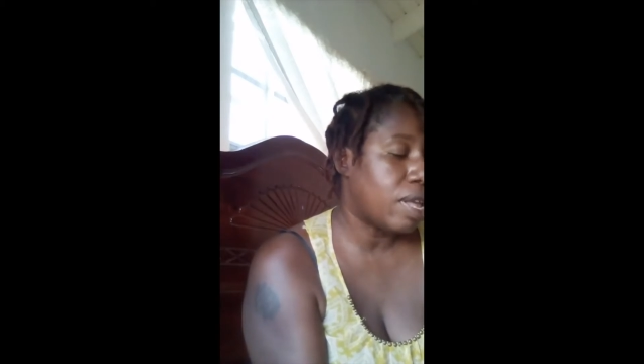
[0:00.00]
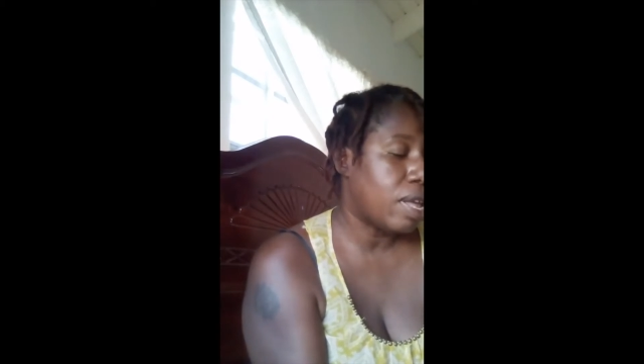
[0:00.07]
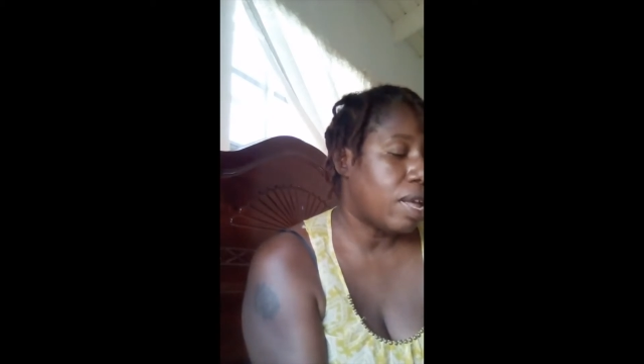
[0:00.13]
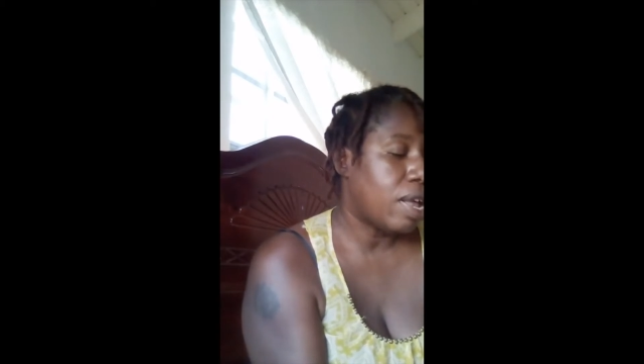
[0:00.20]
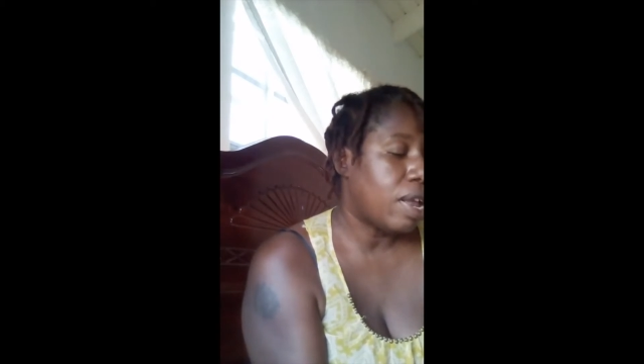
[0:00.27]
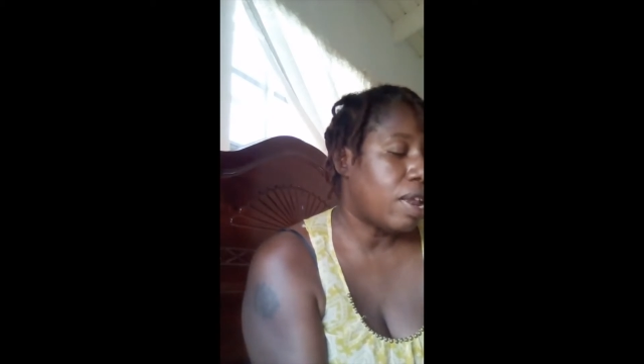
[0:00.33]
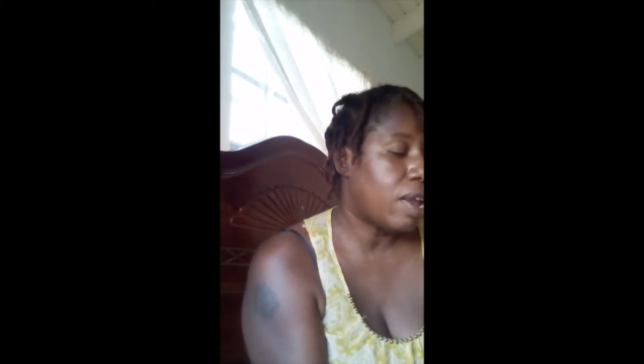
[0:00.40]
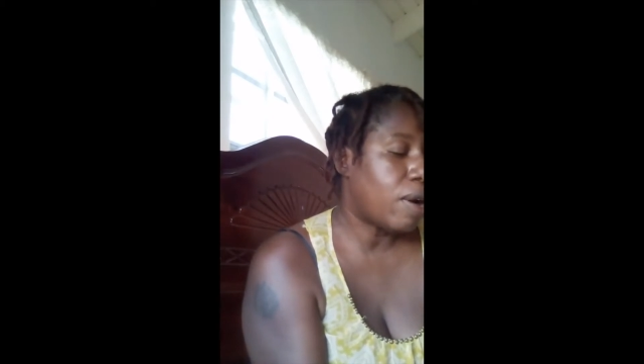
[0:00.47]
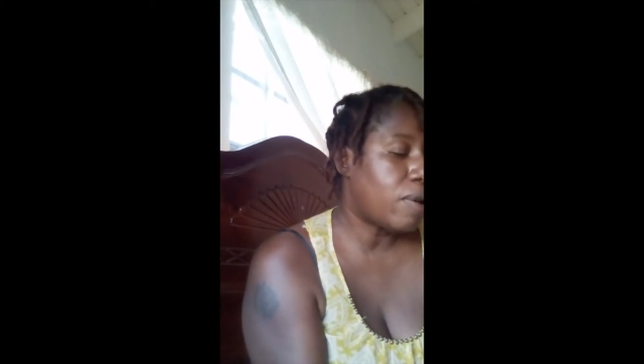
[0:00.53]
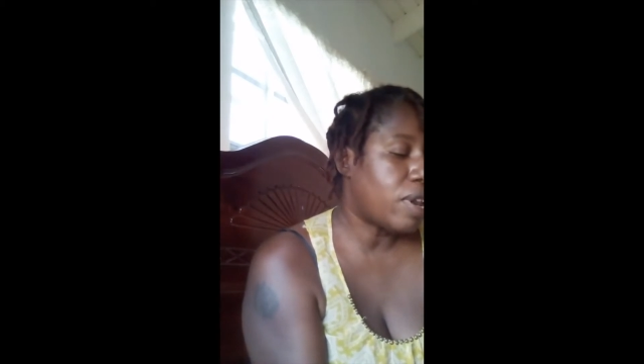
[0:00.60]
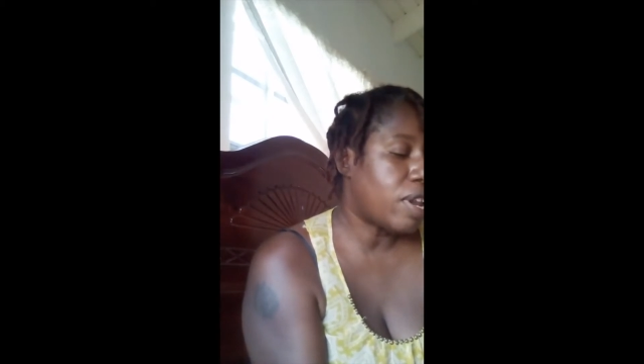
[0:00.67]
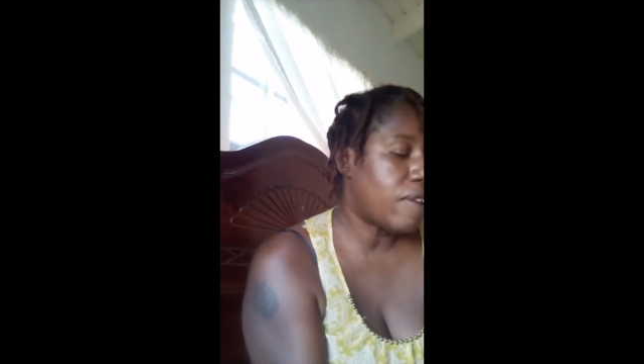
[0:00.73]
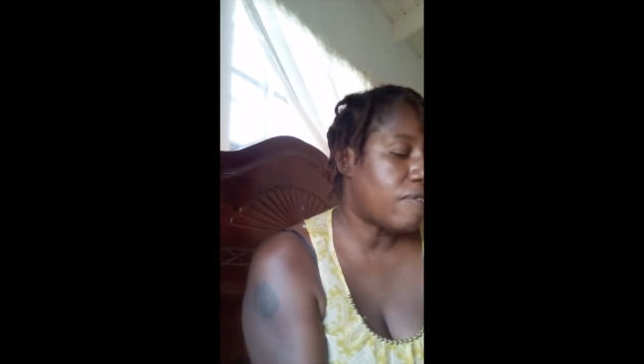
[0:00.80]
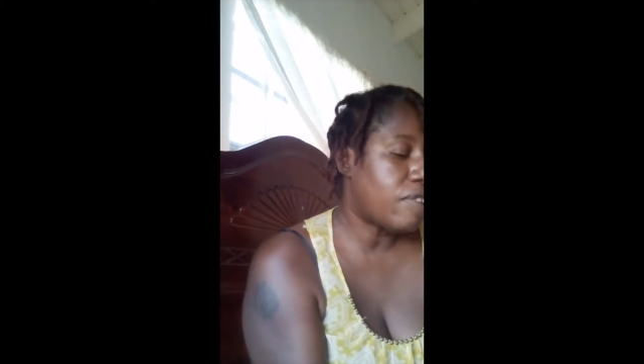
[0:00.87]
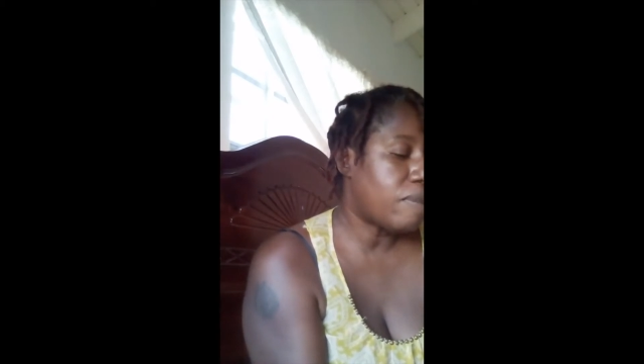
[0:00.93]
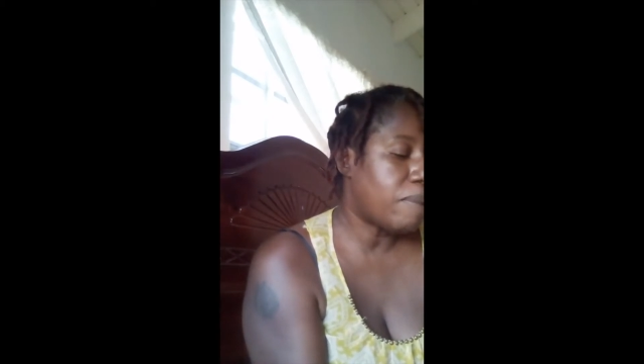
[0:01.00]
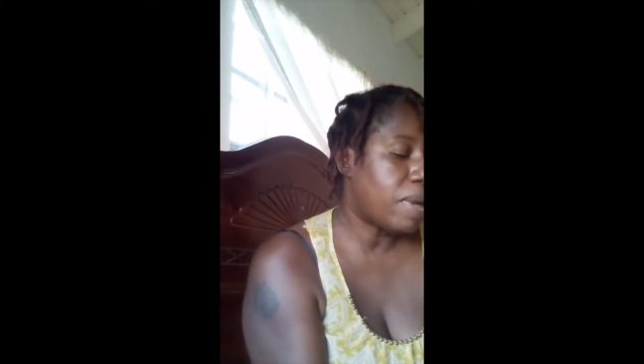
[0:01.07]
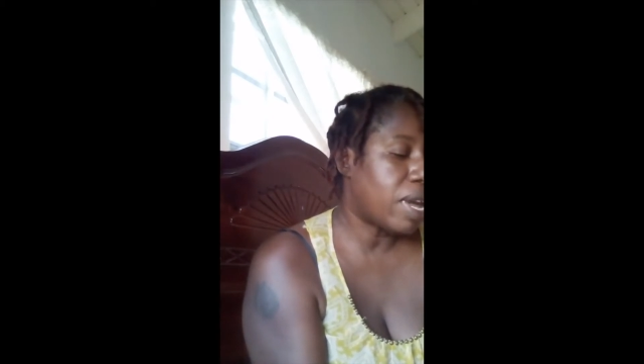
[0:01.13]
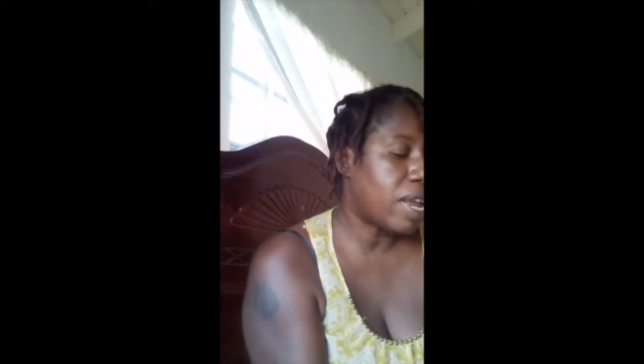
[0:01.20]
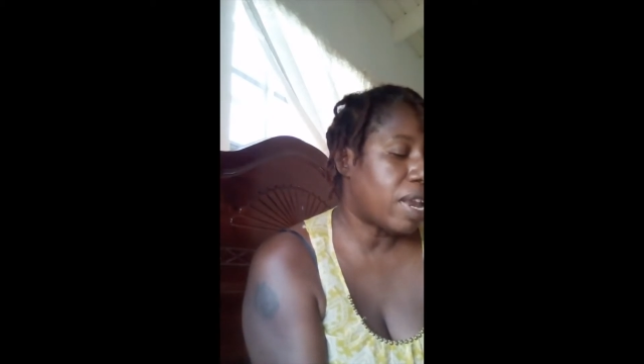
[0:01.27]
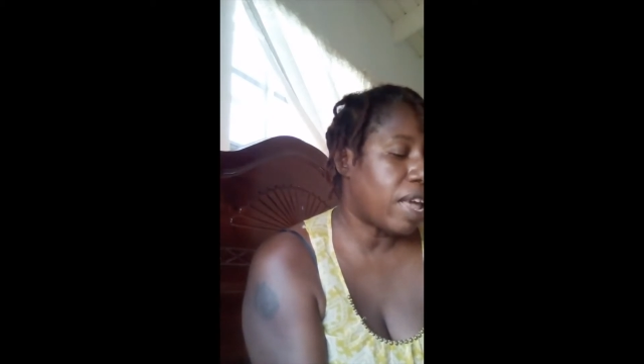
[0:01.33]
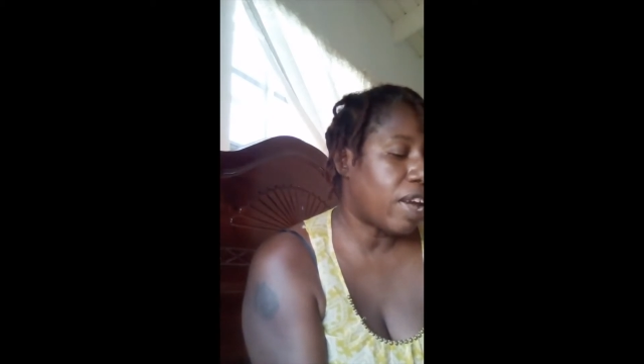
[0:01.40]
loud enough to make
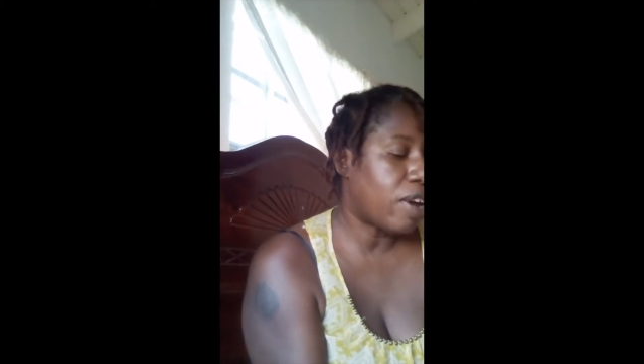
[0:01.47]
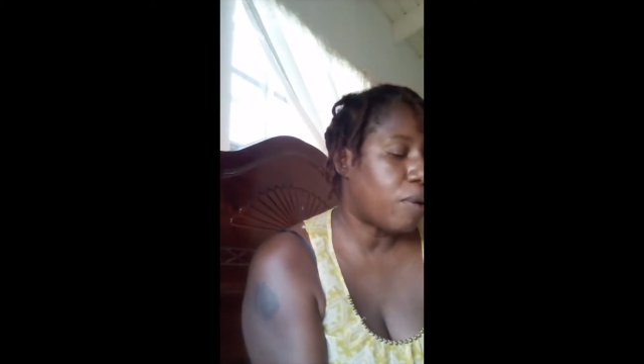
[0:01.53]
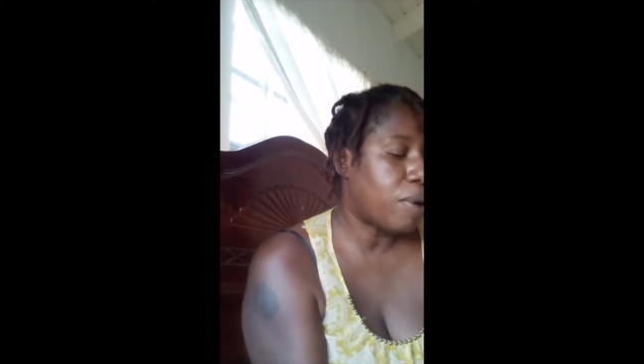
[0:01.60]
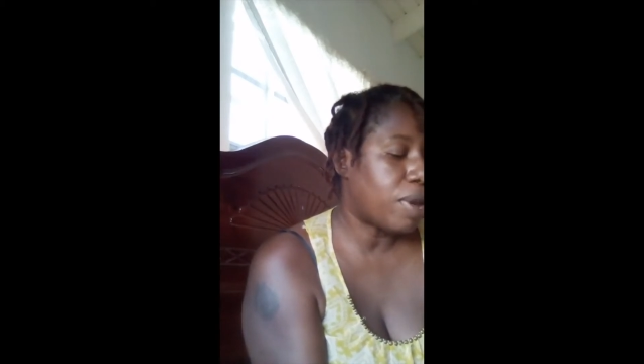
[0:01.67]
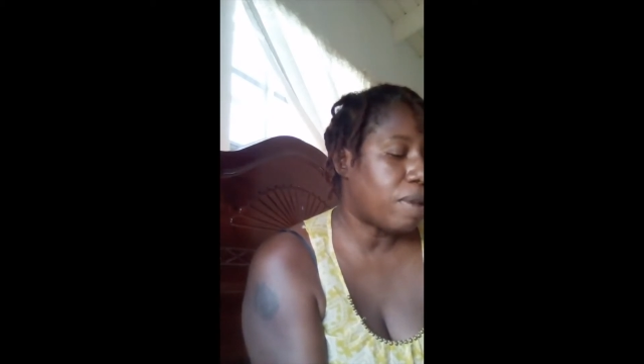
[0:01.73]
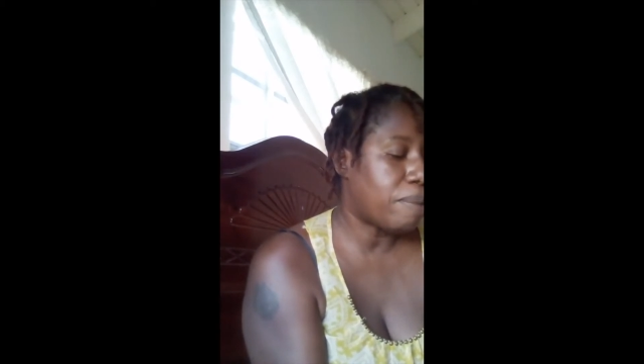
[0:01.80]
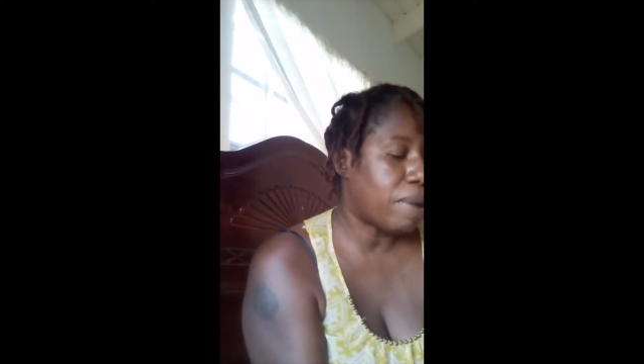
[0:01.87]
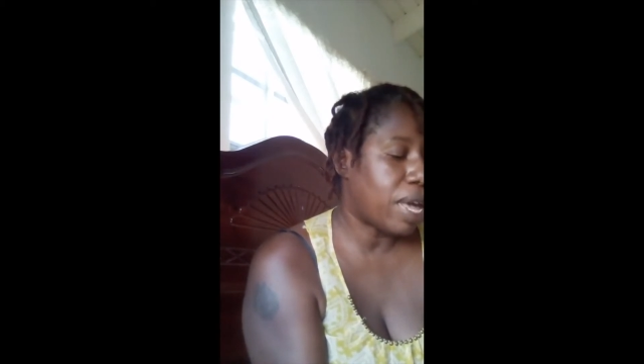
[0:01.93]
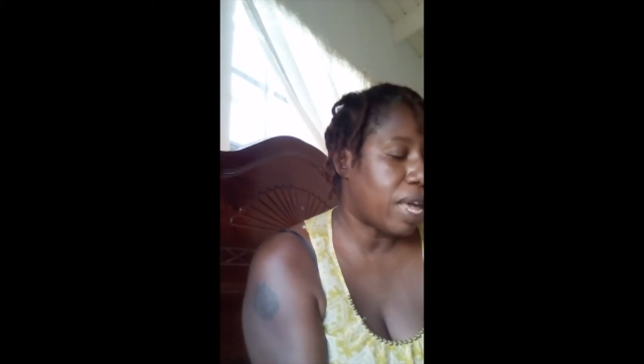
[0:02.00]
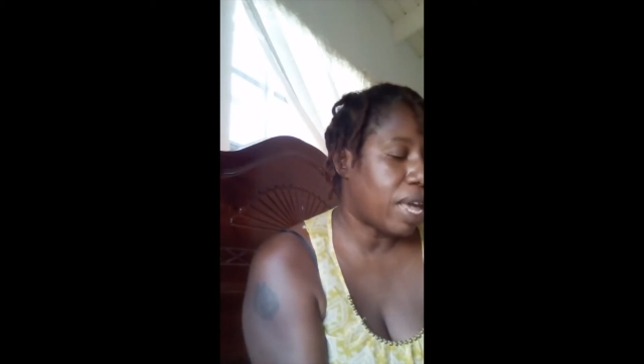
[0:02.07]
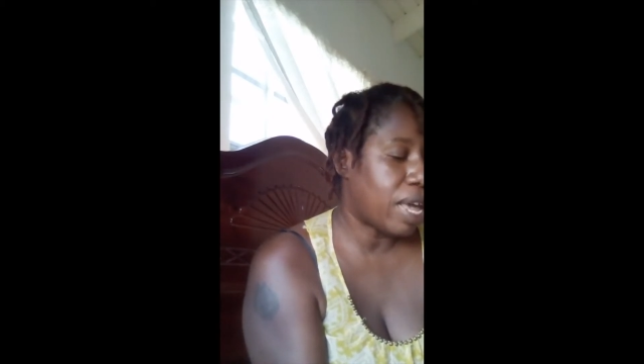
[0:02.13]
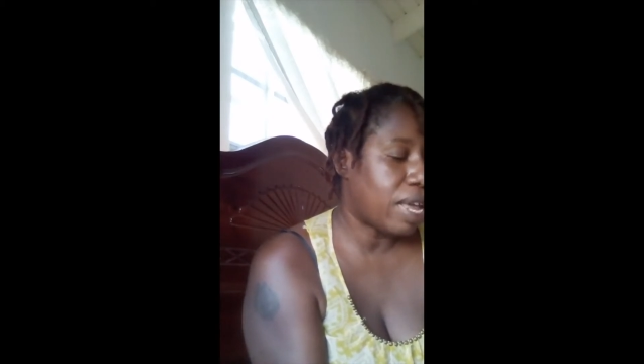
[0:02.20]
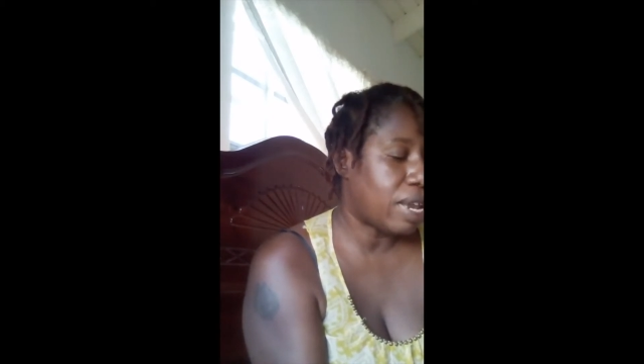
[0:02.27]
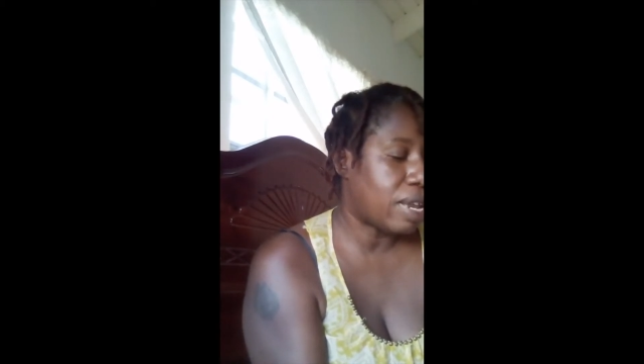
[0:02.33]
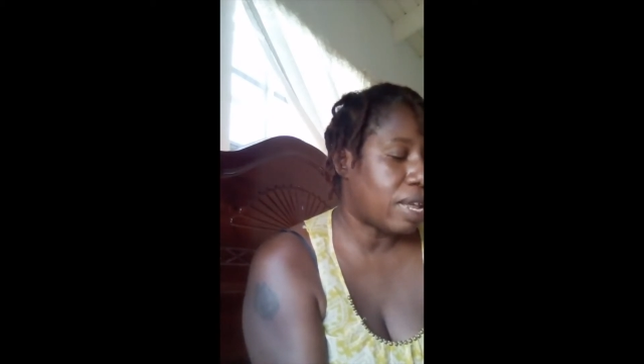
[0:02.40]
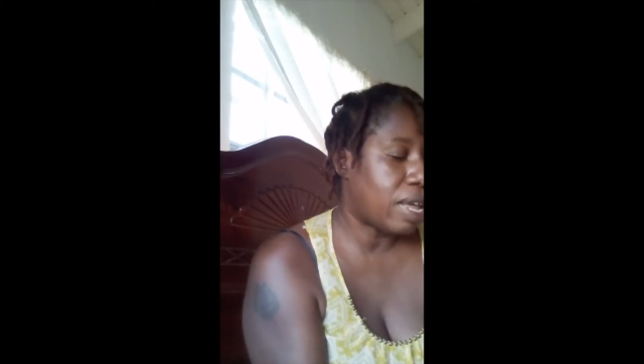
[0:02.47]
an echoing in my head